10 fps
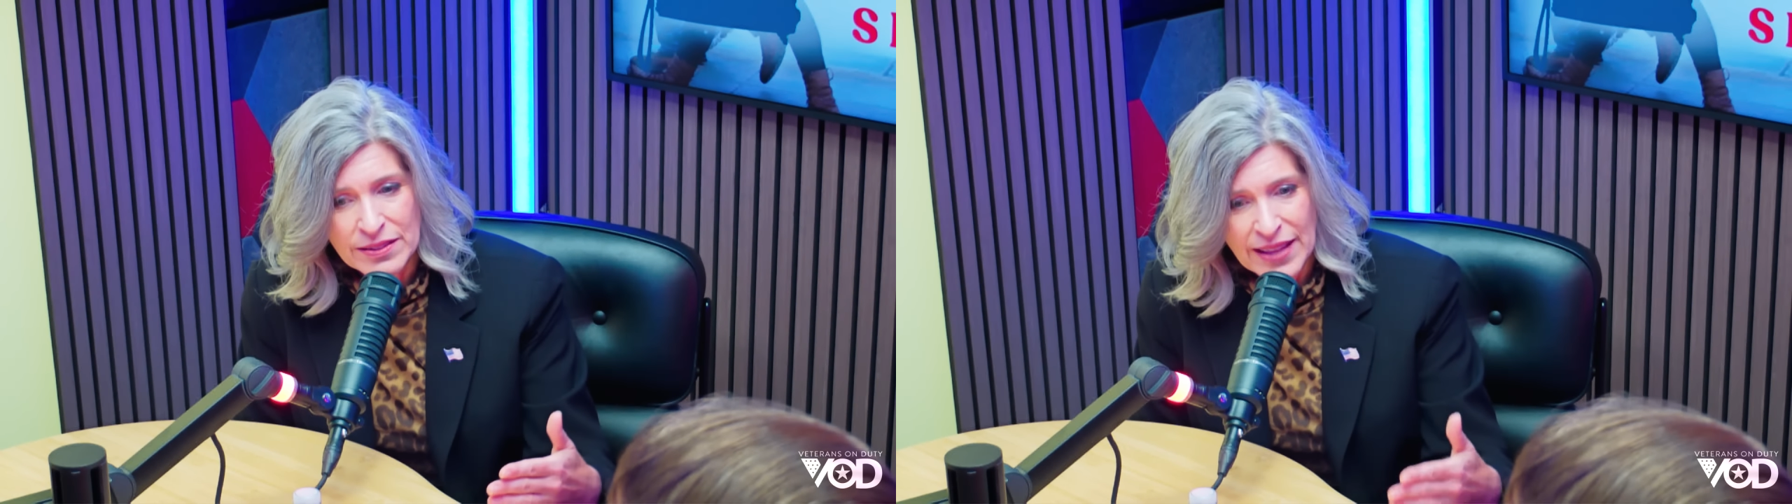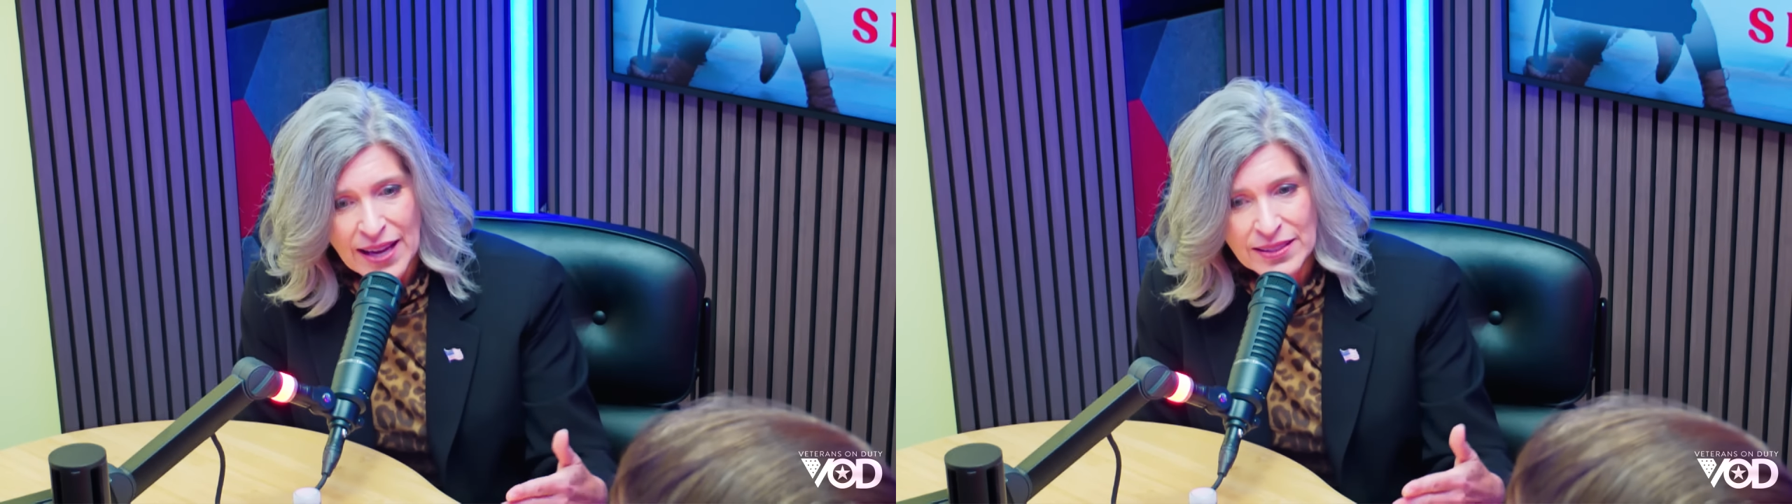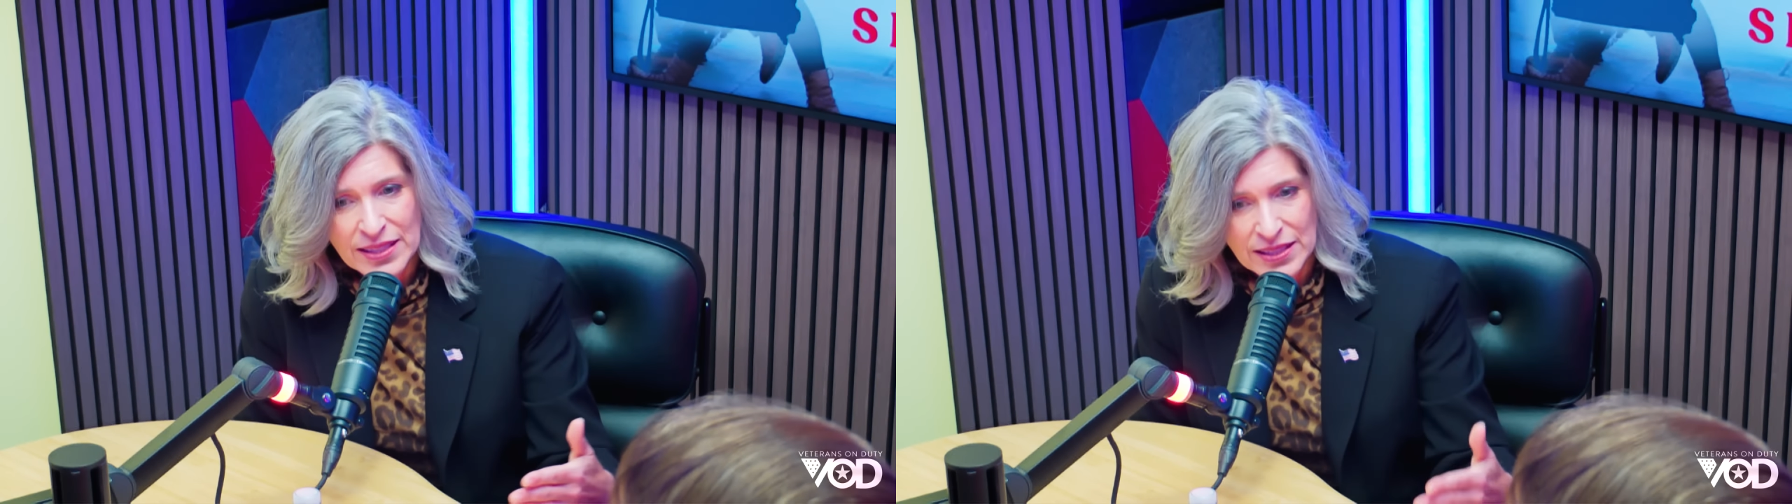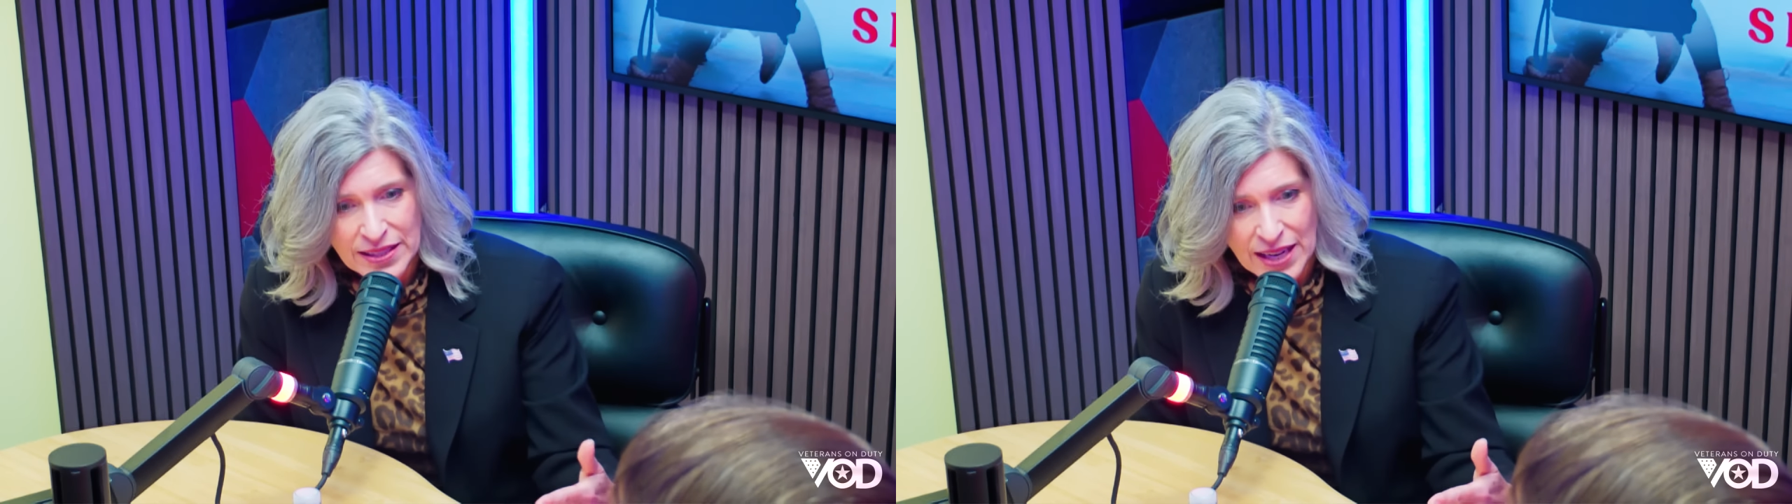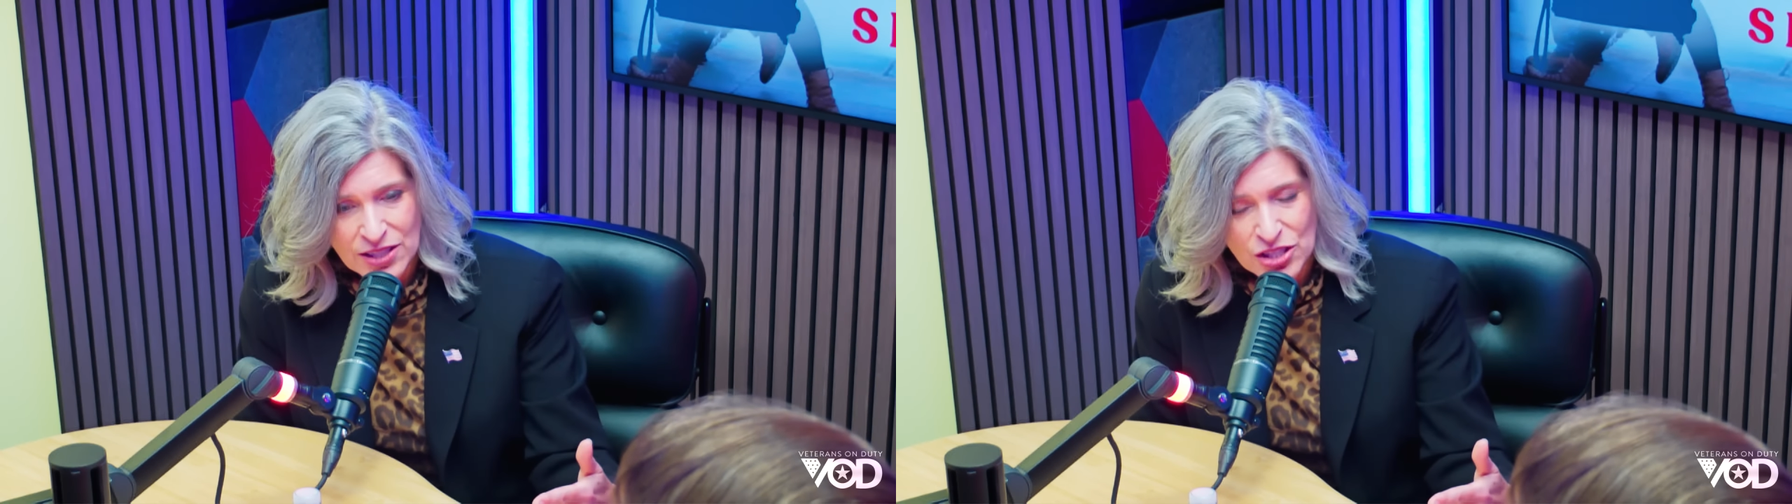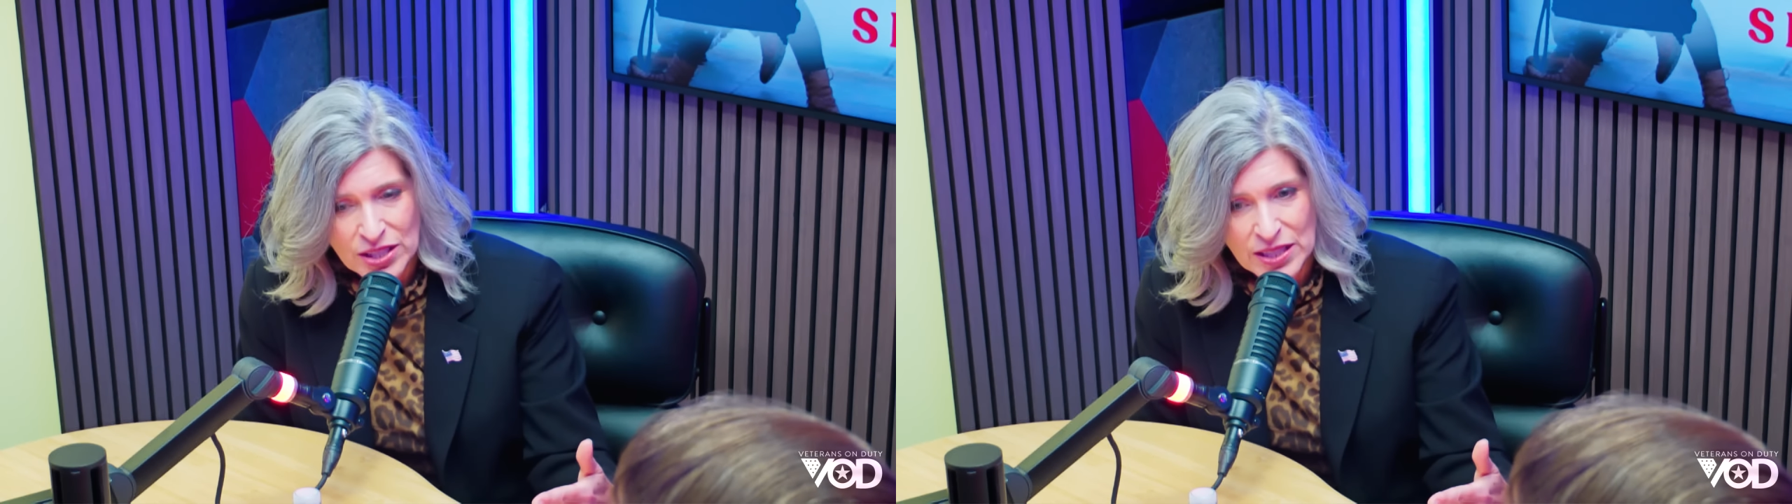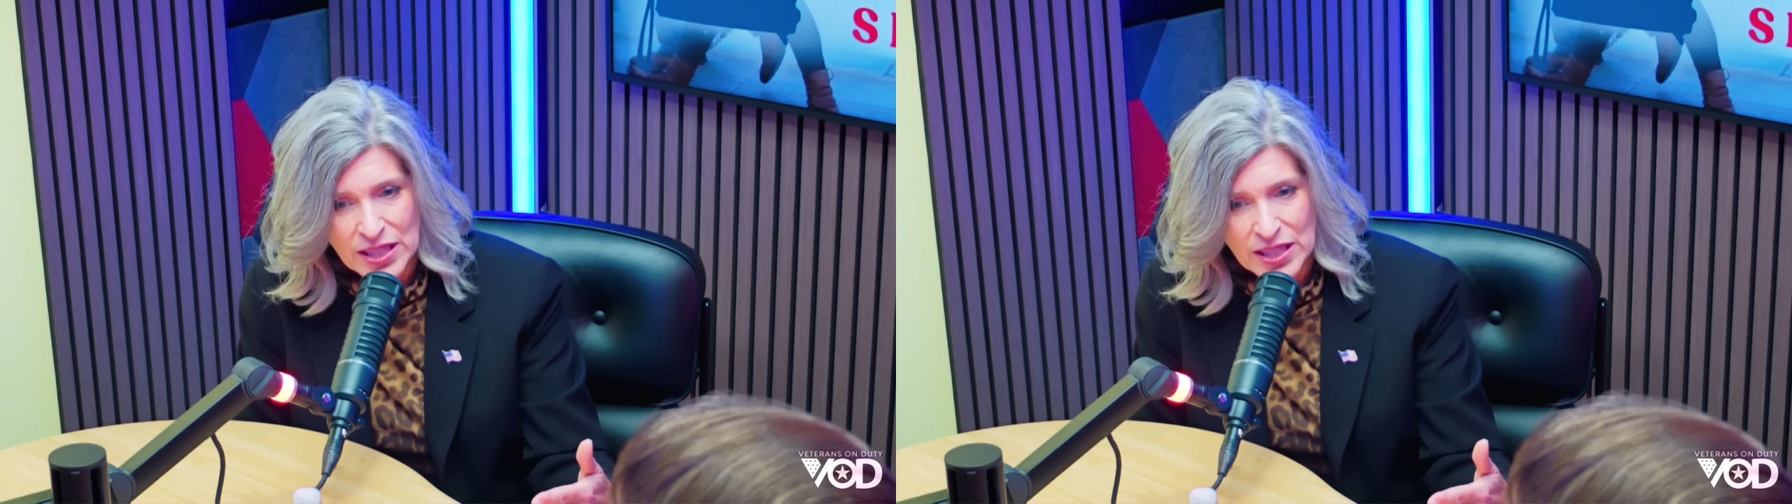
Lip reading: that connection